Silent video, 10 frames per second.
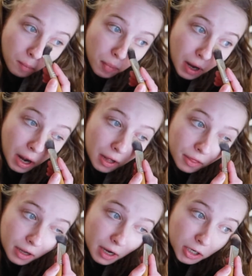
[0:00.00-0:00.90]
But I
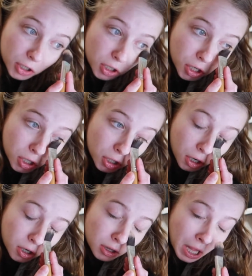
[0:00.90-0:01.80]
think I should just
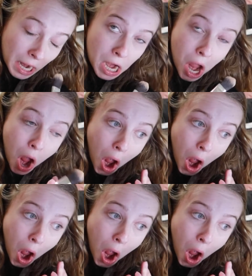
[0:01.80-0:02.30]
start light